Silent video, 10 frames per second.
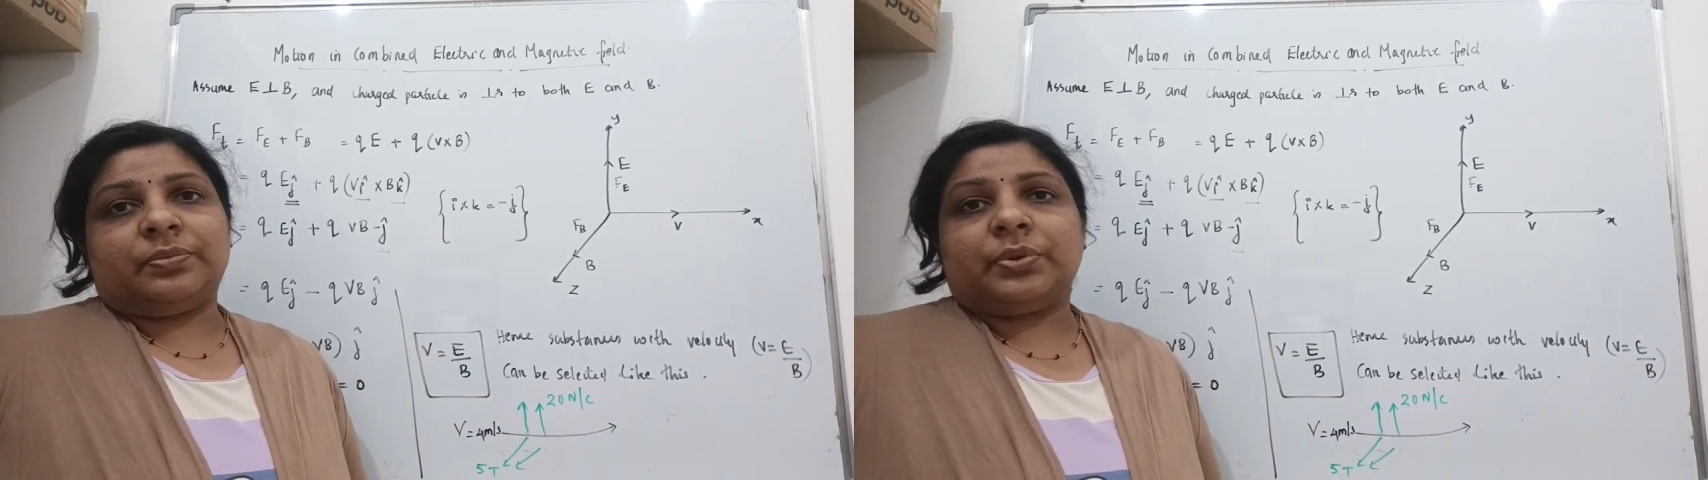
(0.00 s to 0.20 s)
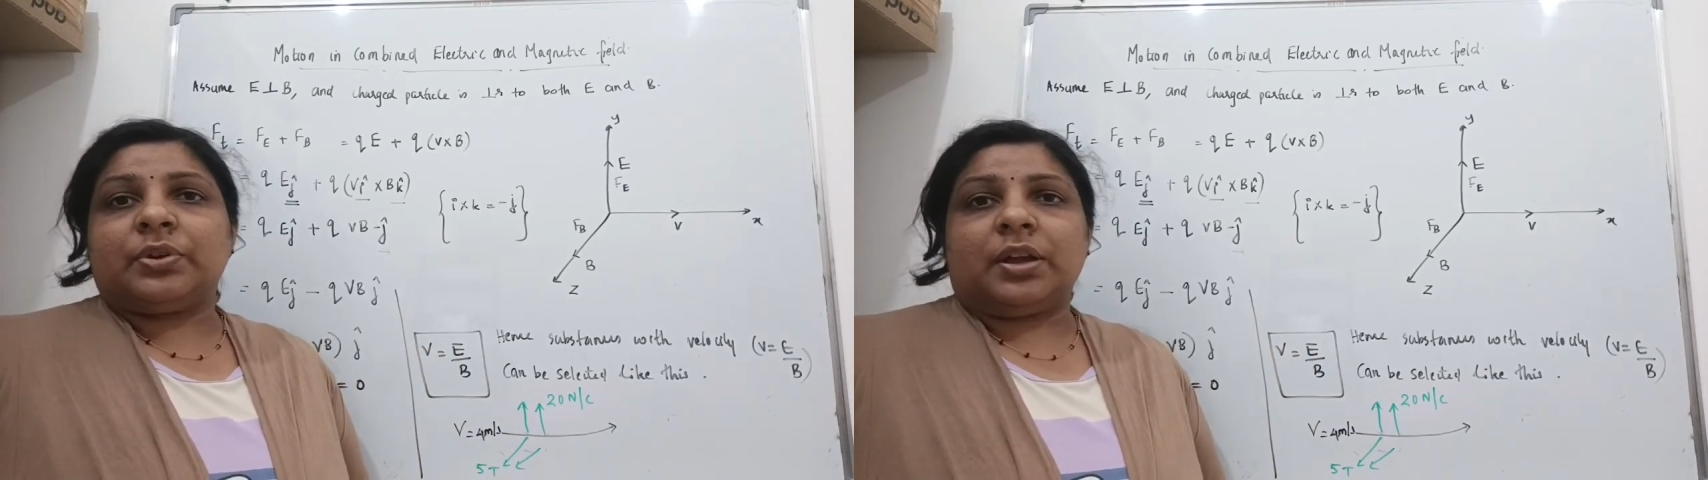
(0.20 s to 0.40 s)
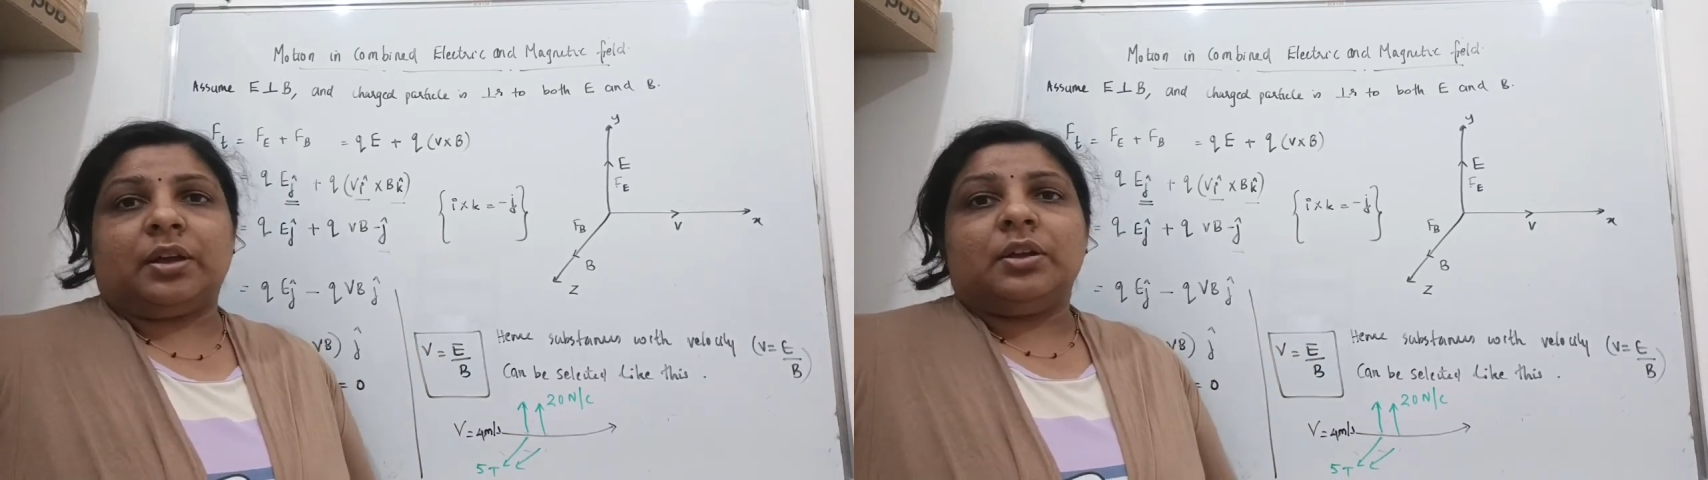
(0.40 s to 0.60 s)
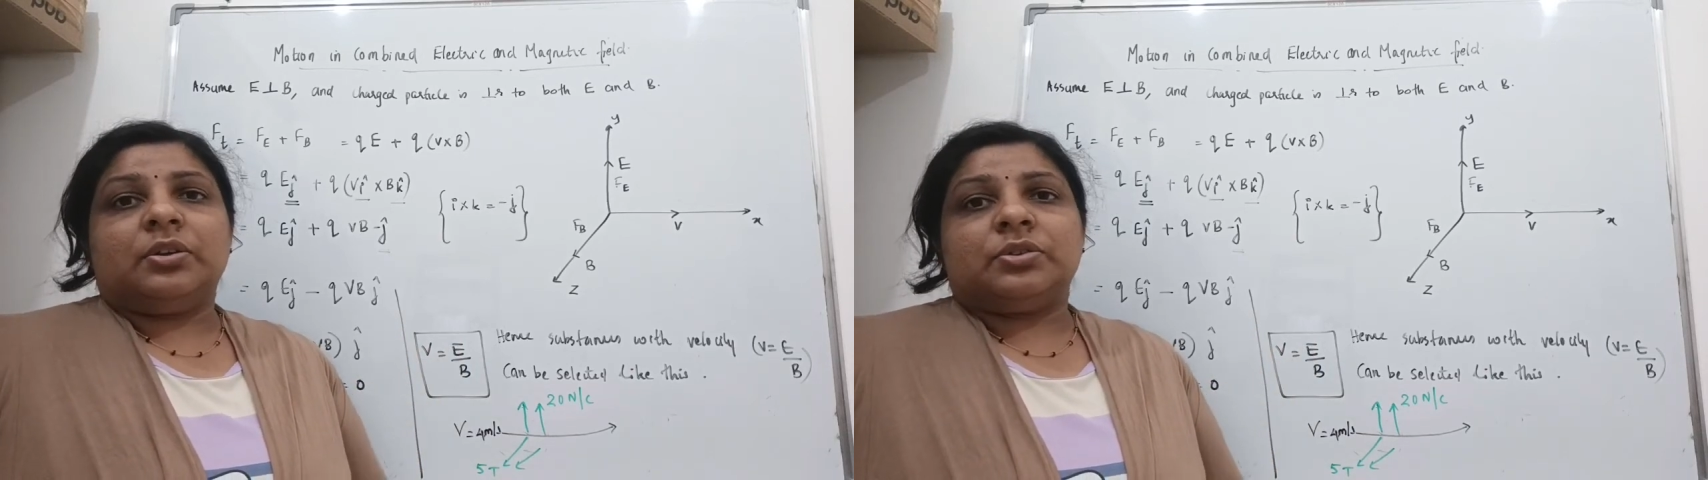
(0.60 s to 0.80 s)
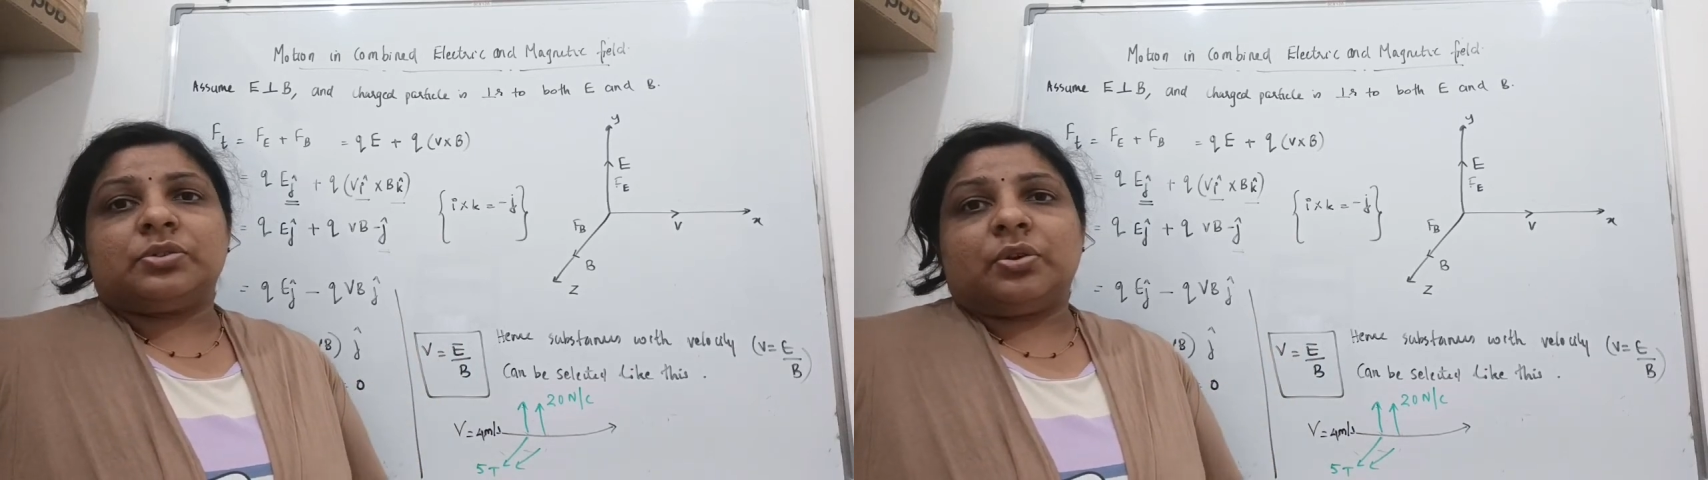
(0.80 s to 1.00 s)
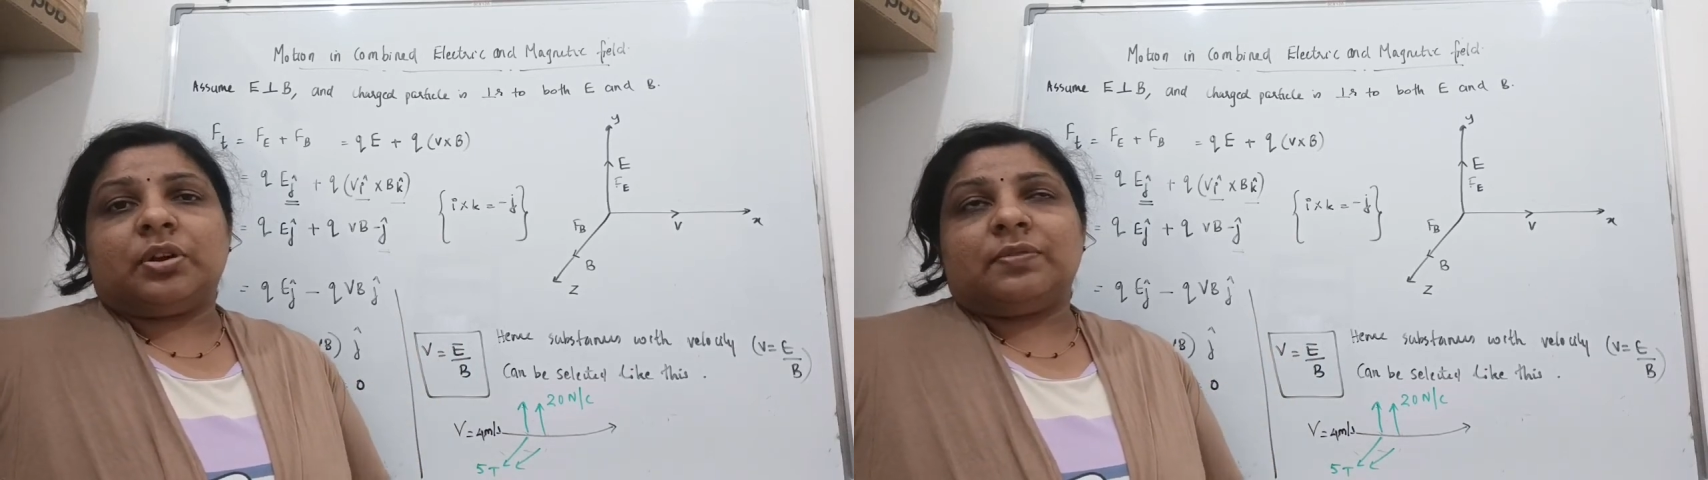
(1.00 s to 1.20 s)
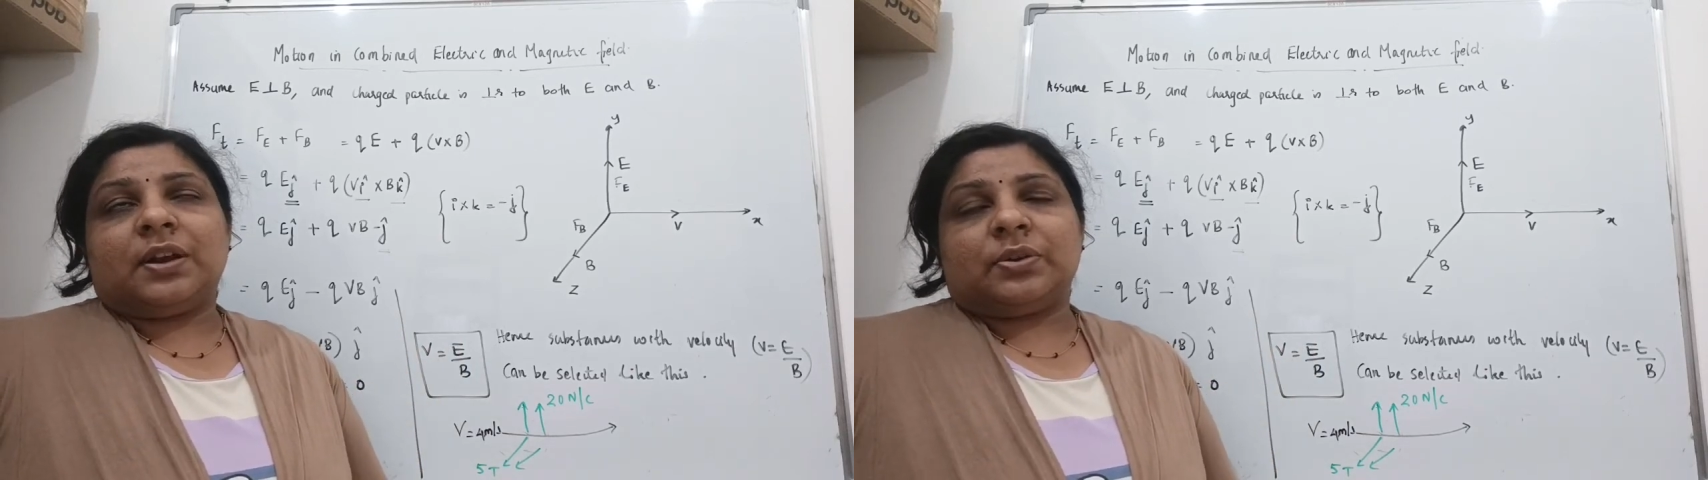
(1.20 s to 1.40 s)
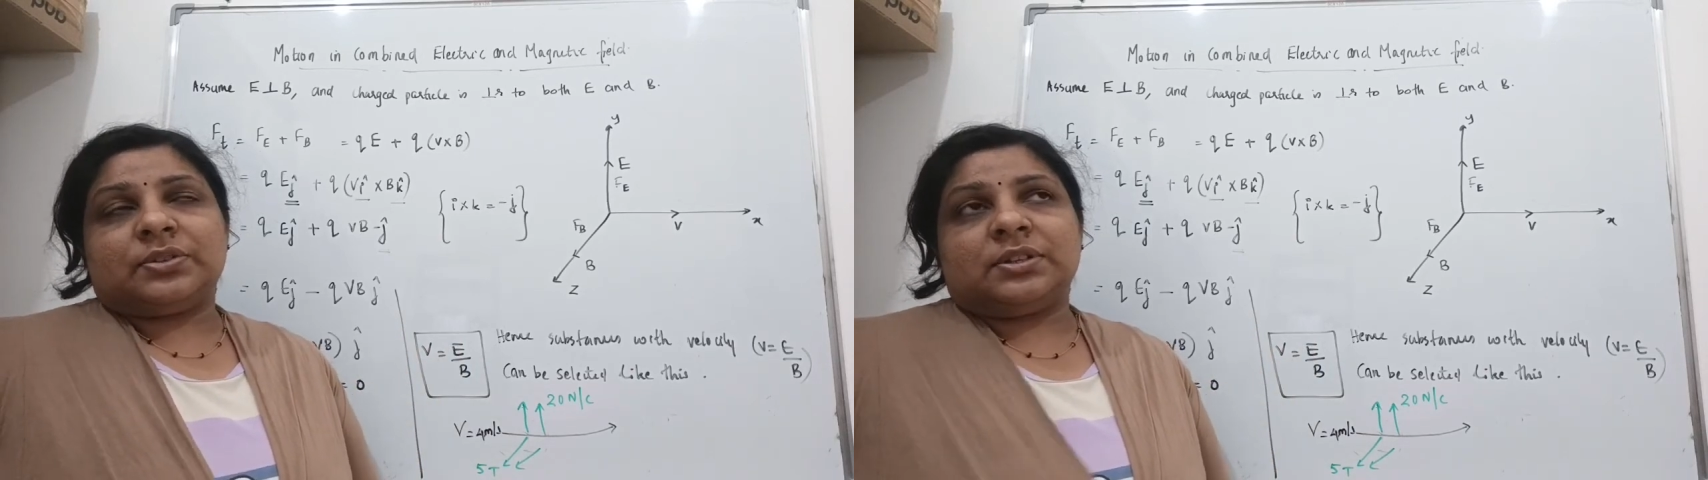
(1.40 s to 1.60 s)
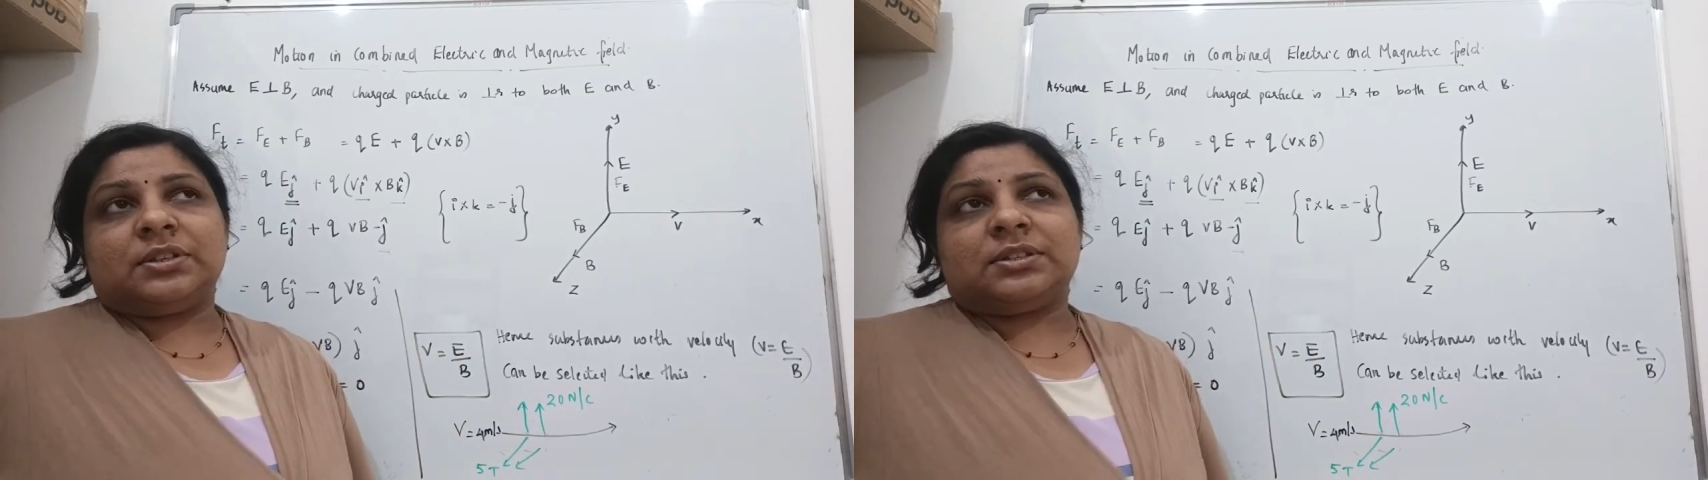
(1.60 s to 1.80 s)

Okay, so in velocity